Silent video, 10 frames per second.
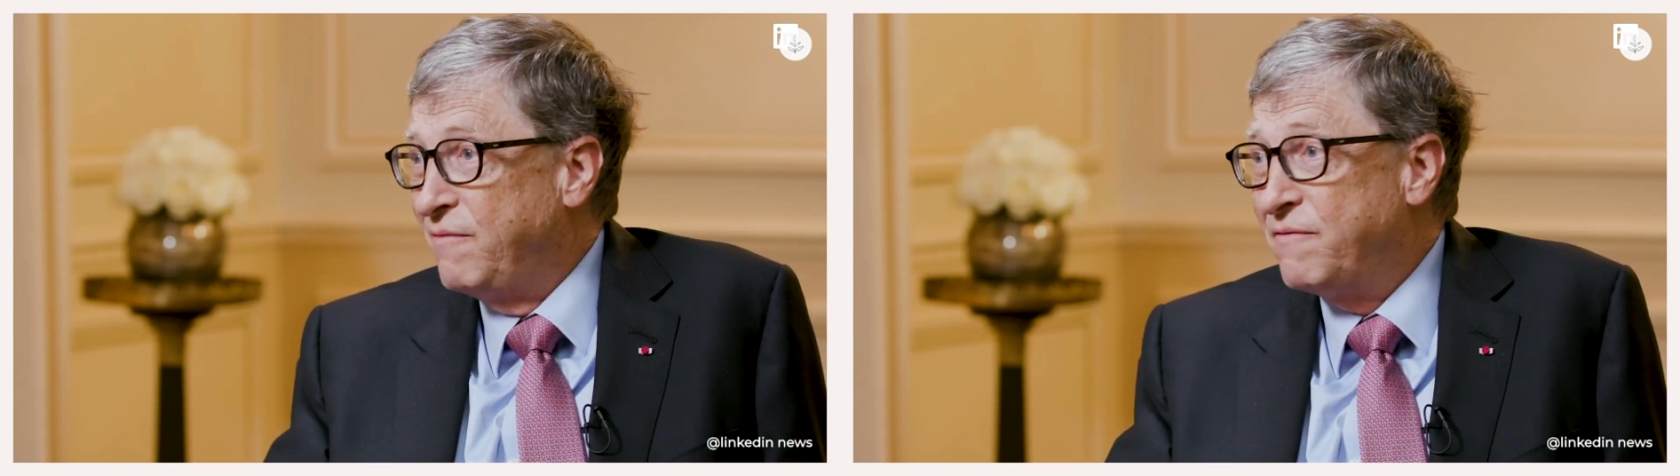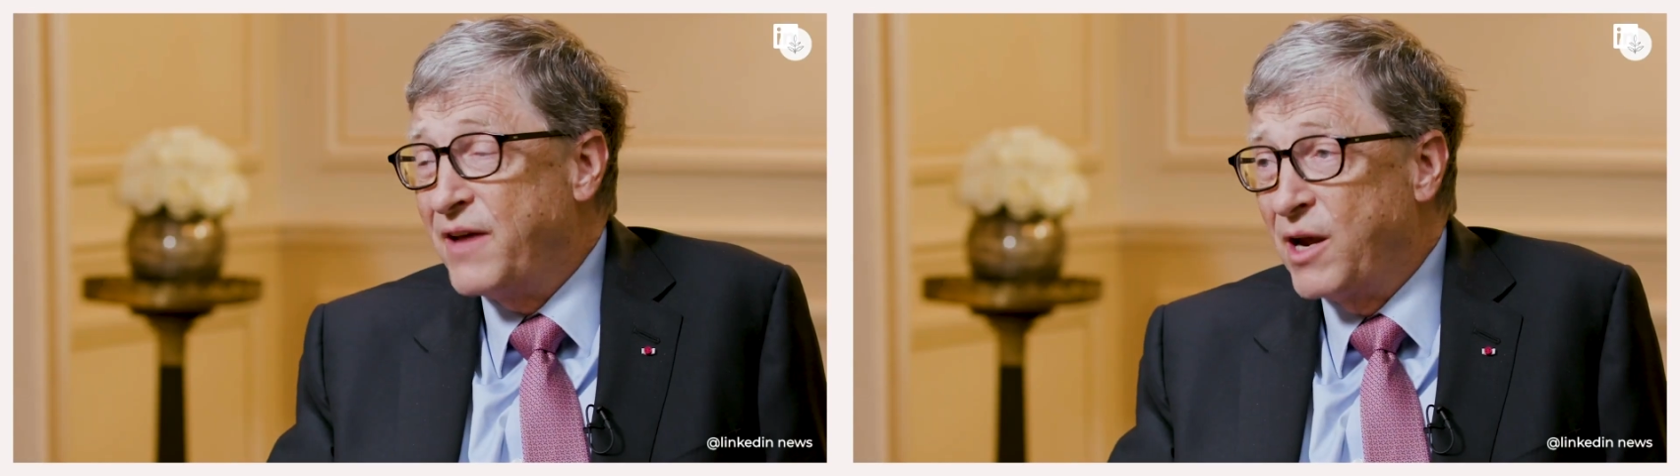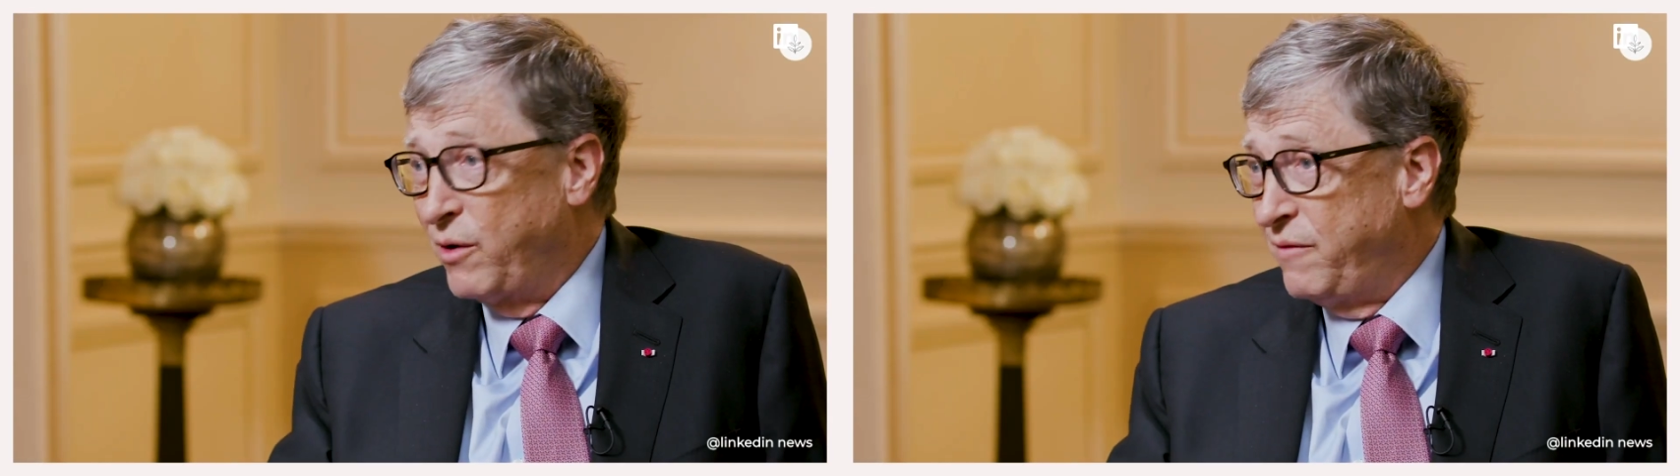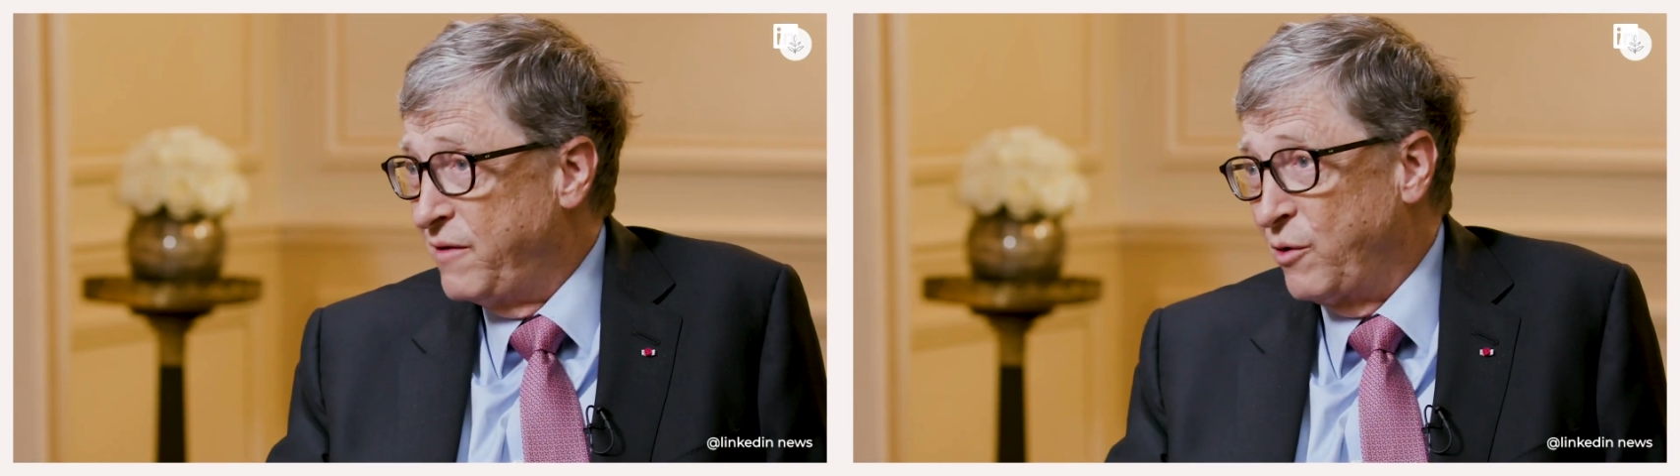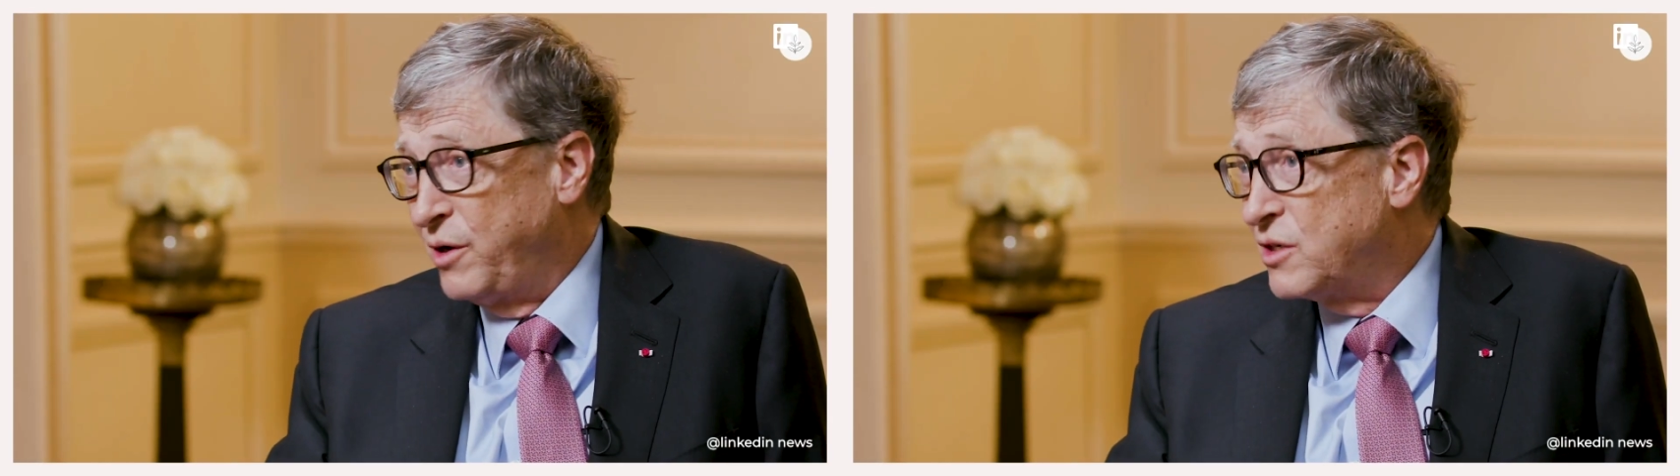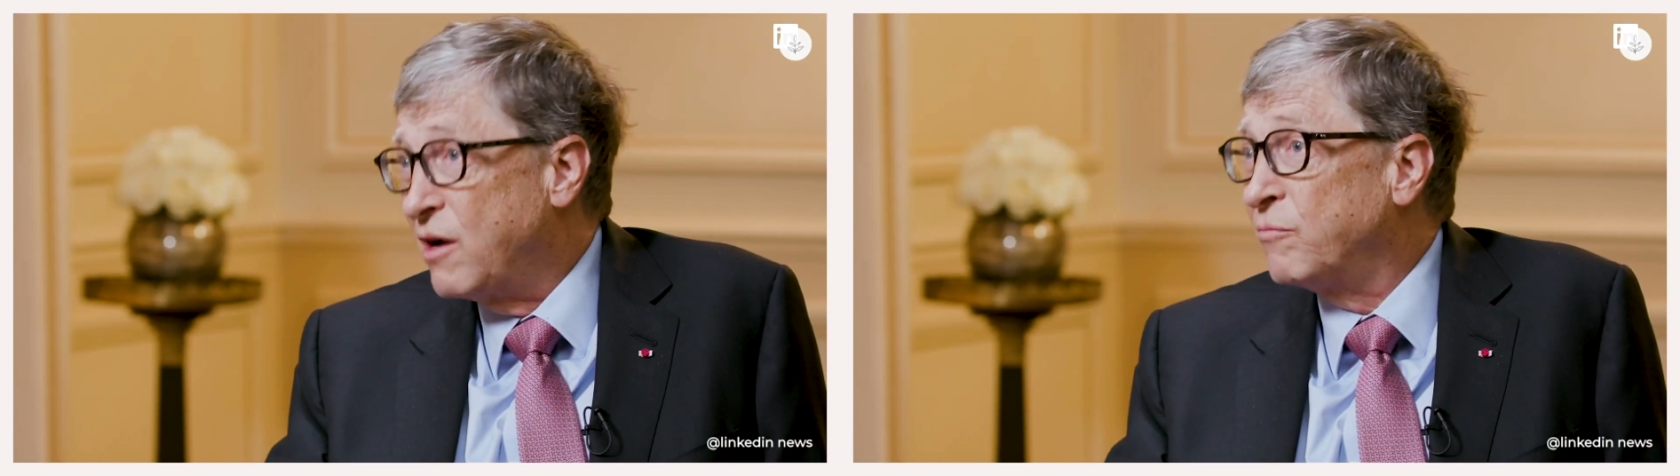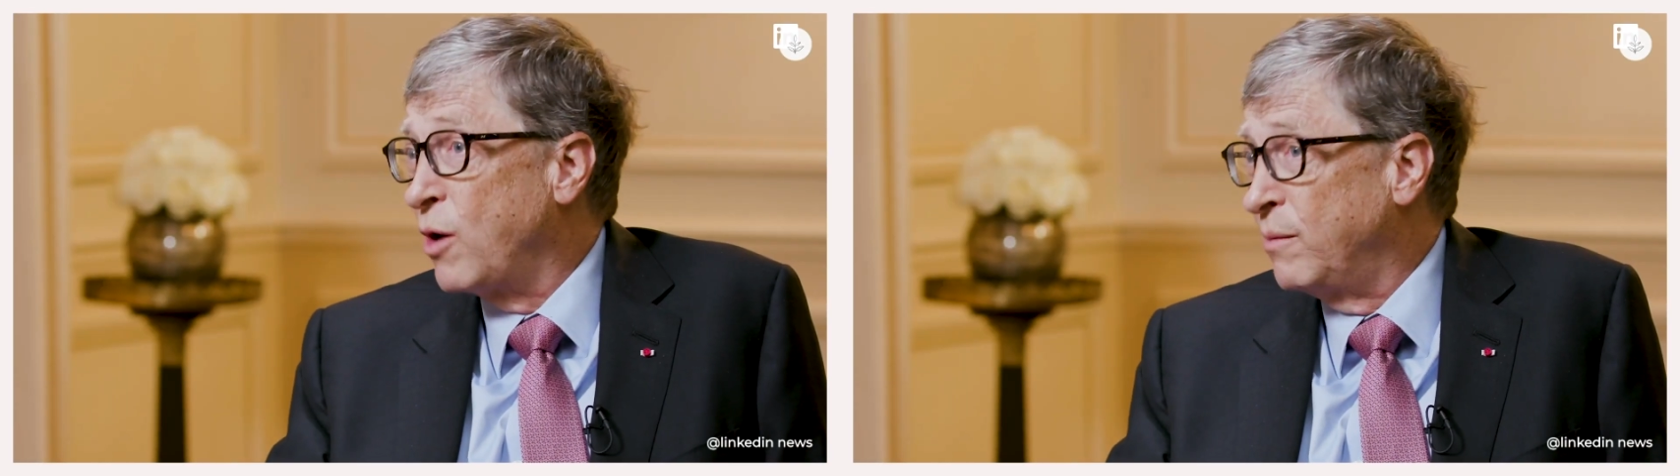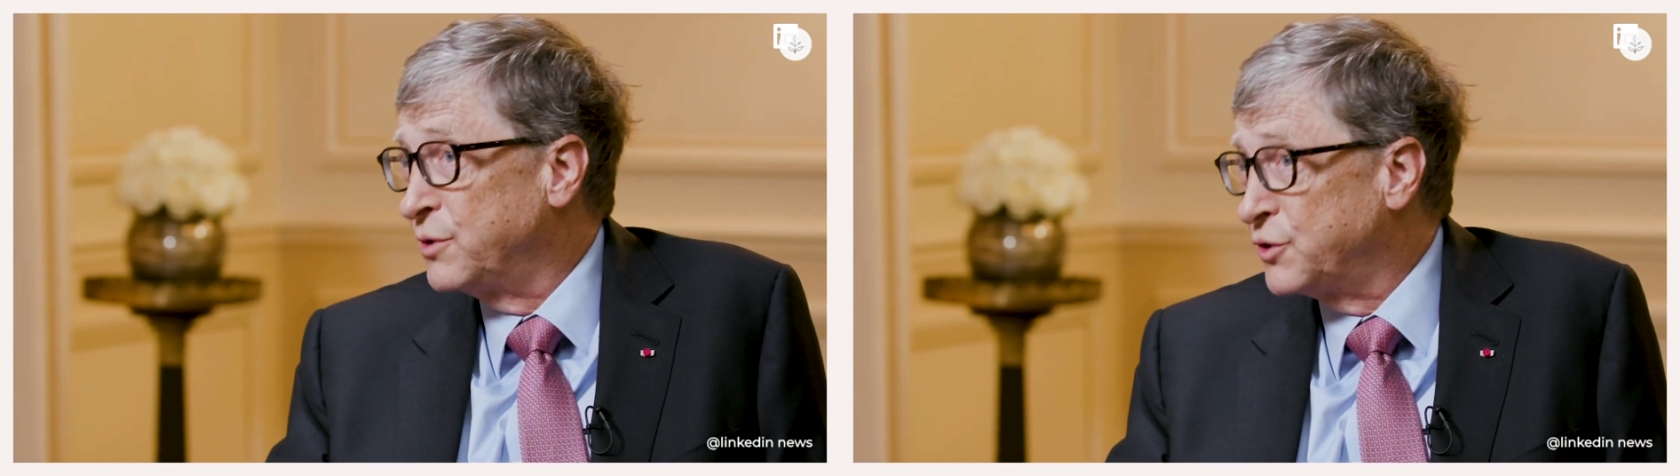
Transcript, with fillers: Billionaire Microsoft co-founder